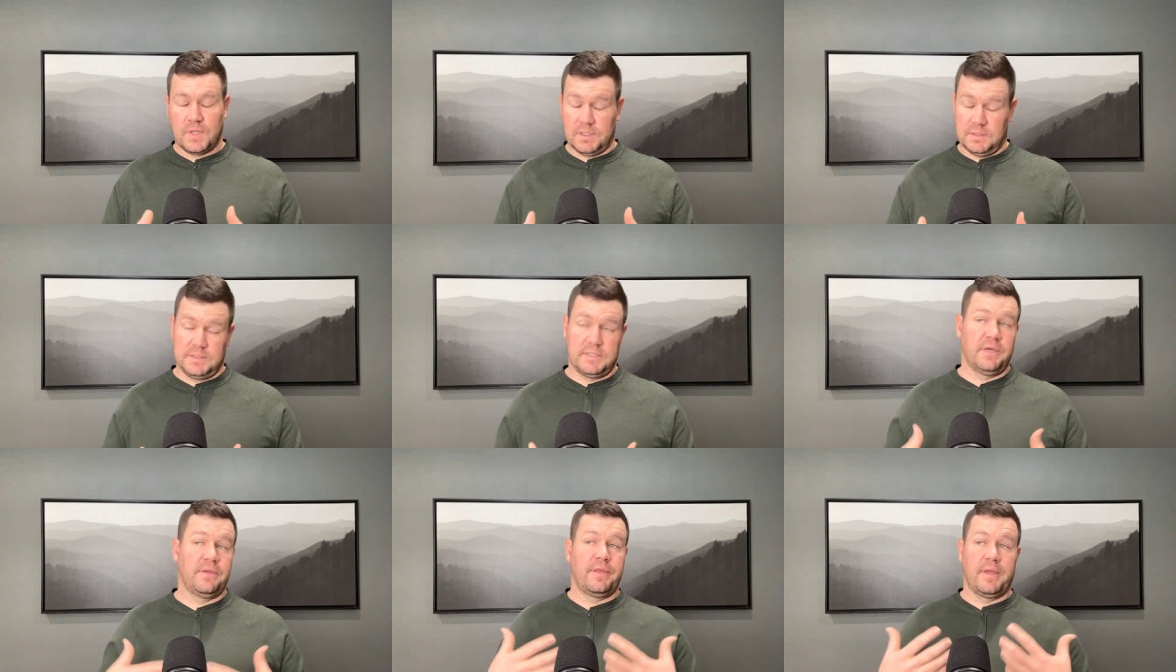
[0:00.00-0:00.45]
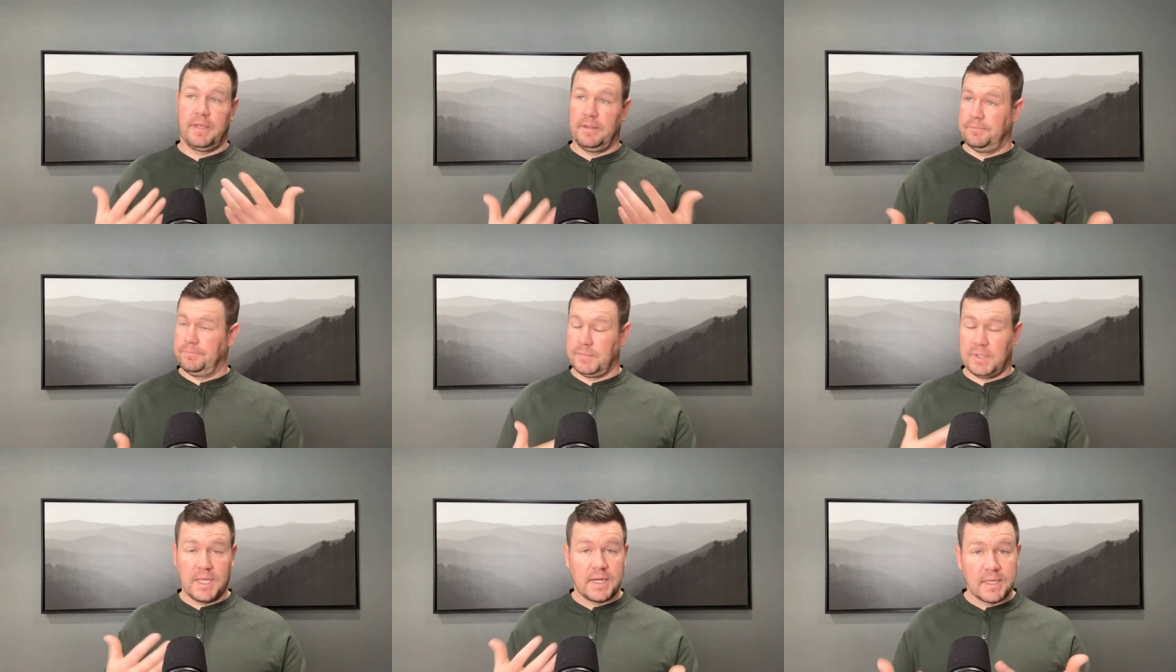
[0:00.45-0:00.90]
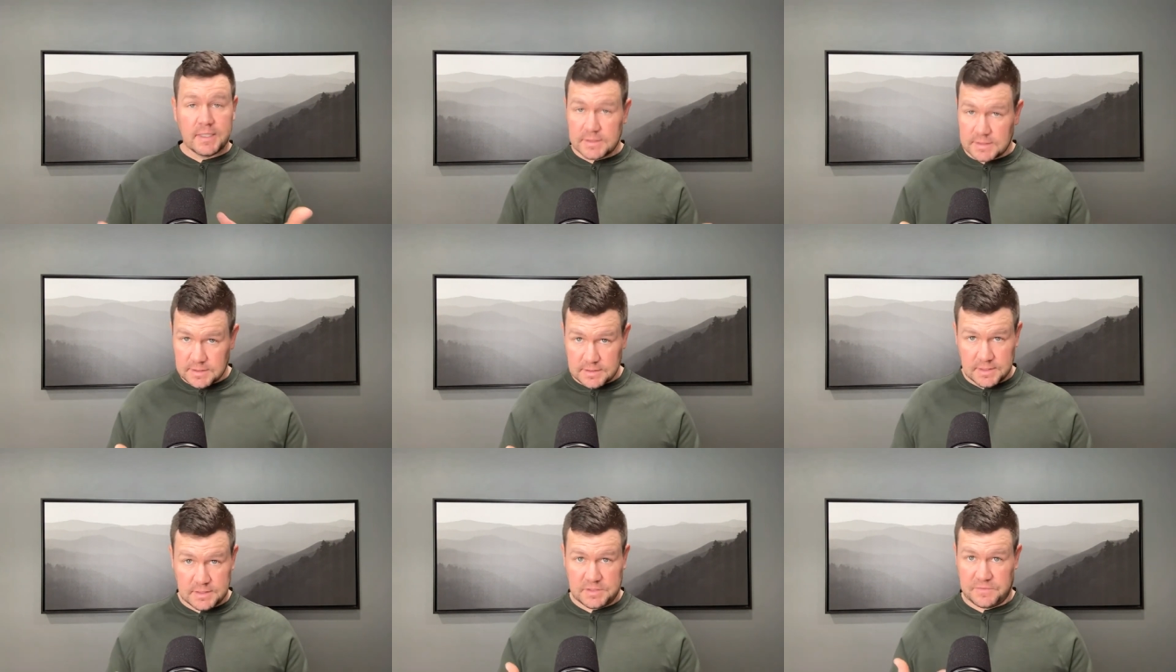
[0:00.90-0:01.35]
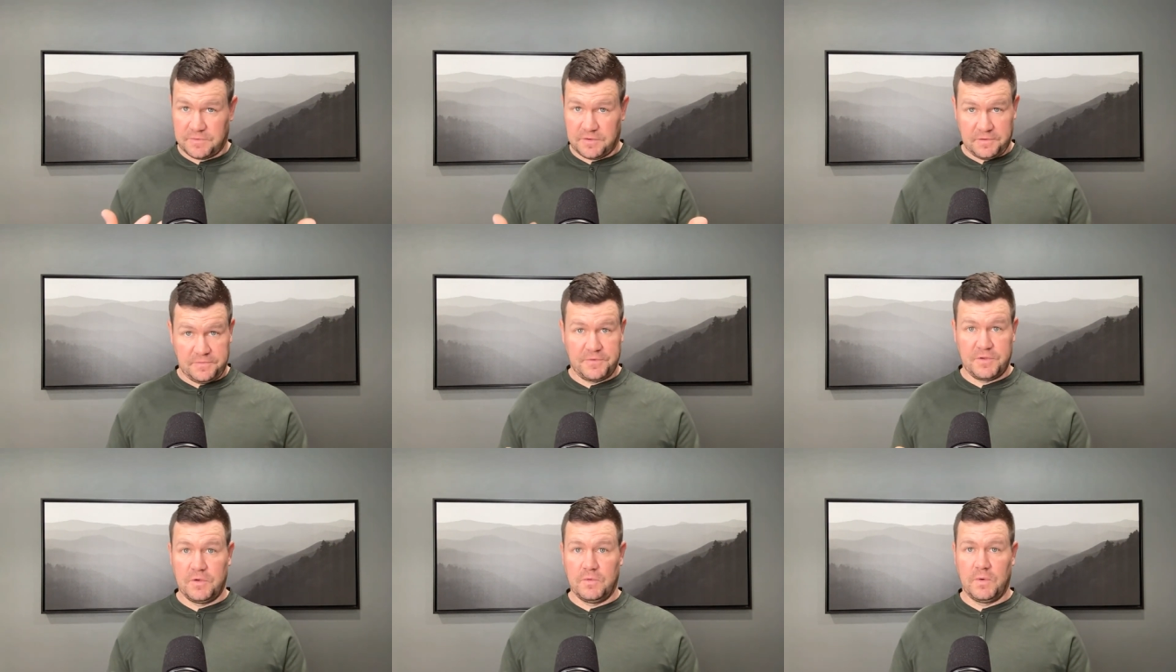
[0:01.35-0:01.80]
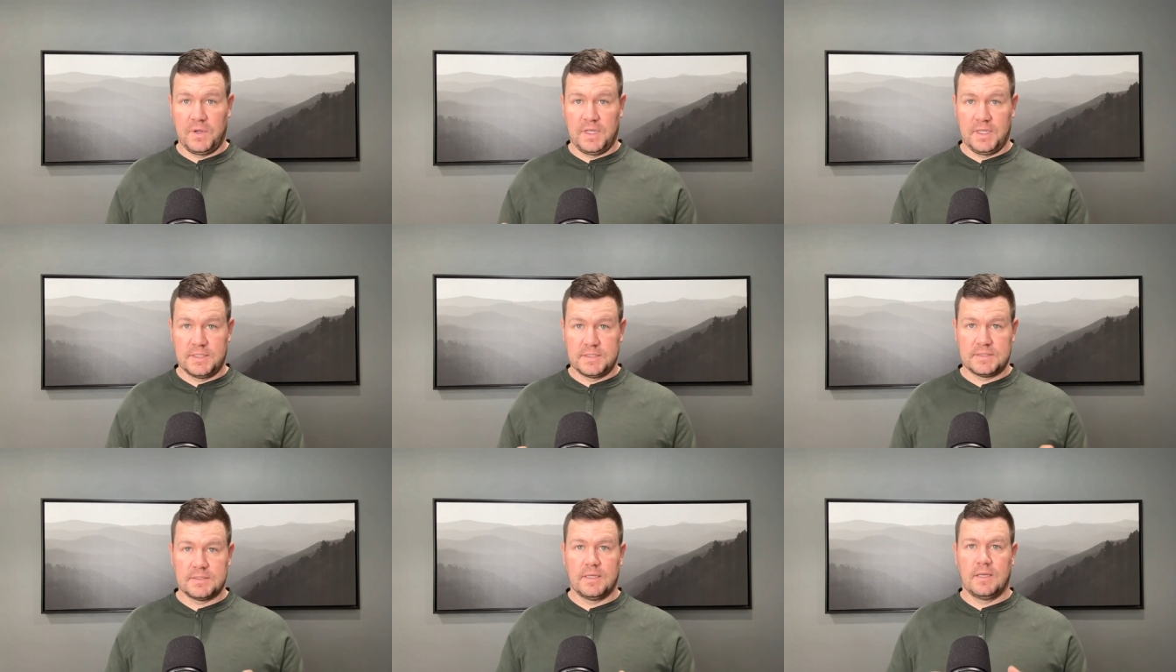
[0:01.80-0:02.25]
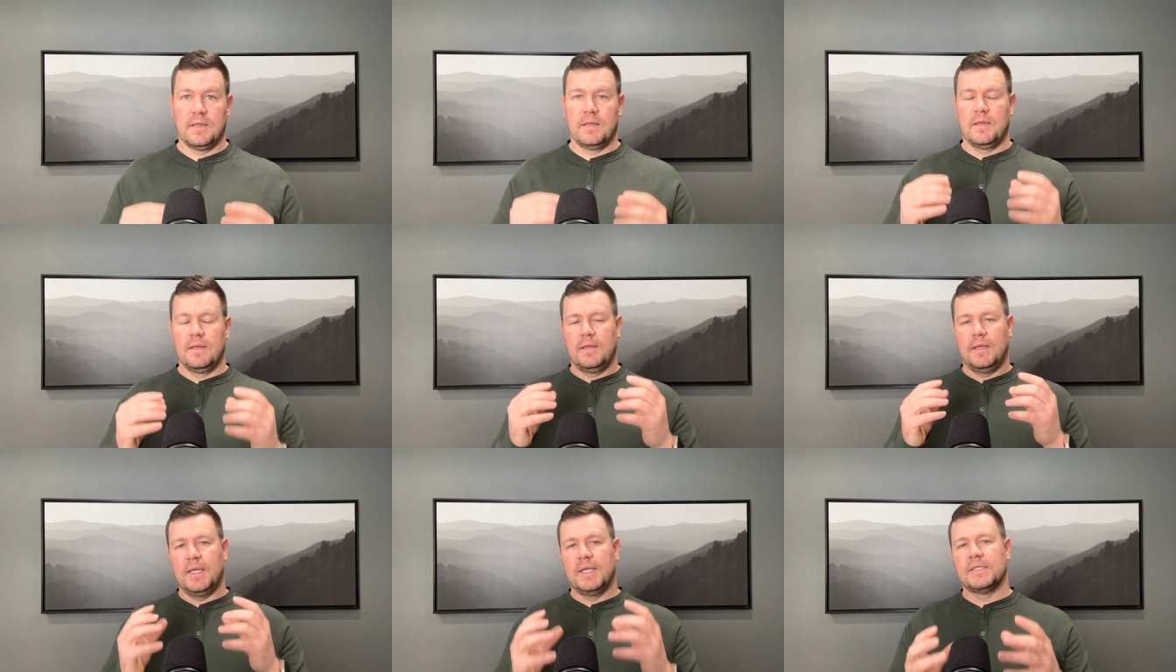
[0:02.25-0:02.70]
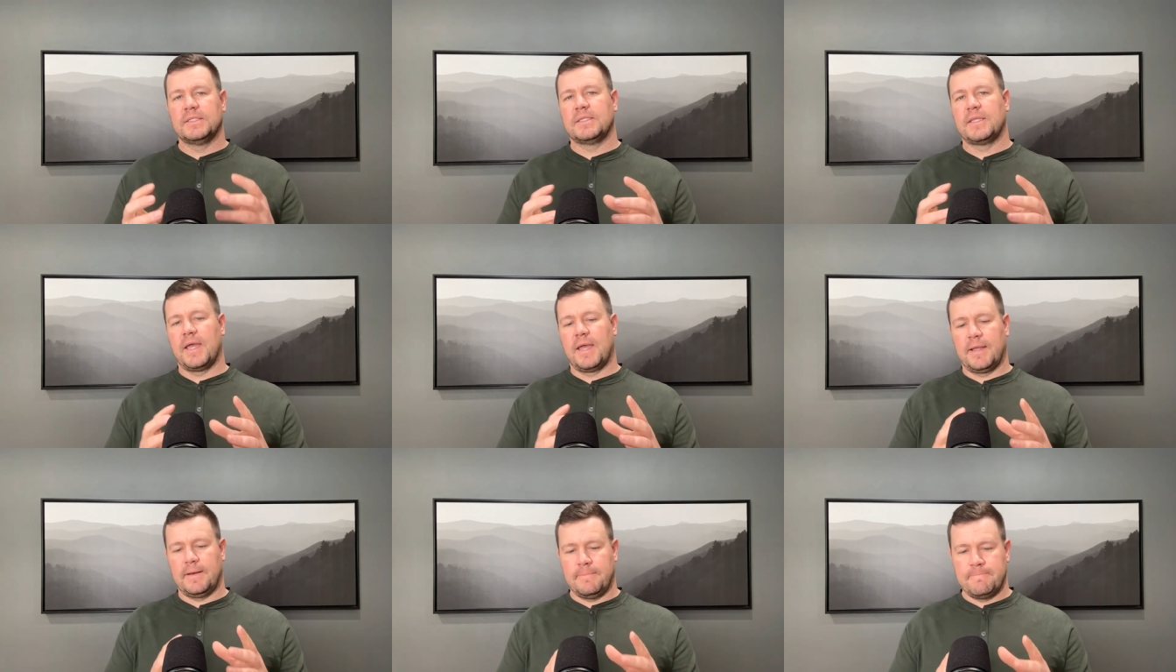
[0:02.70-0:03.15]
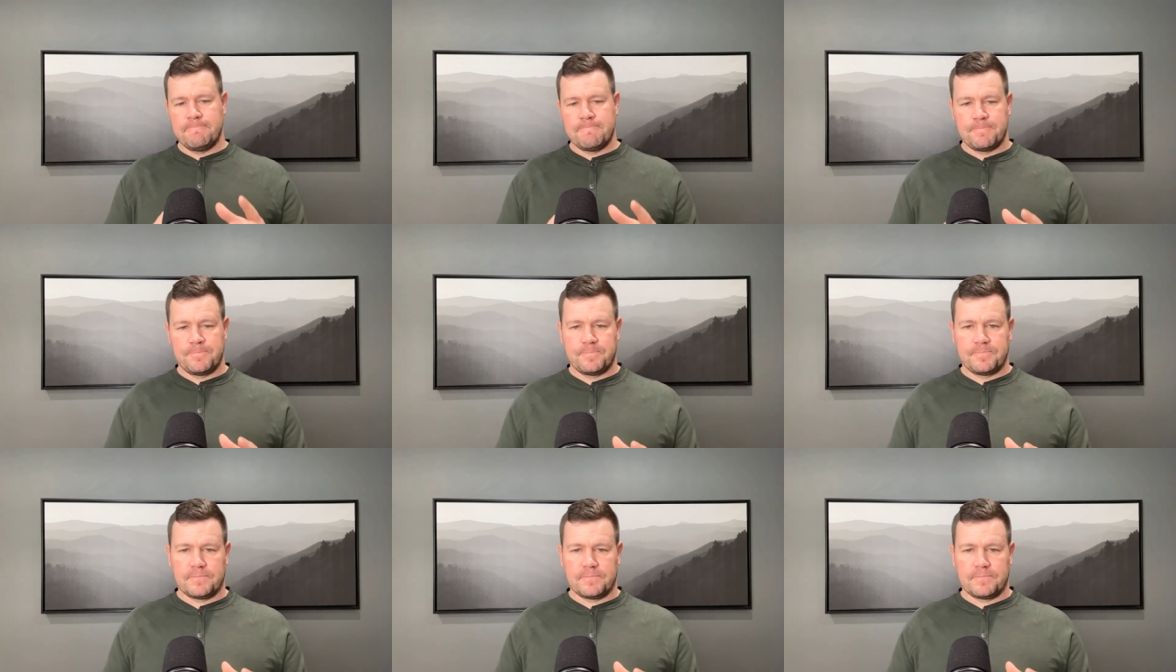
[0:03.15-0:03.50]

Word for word: until they get into this for a few weeks is that,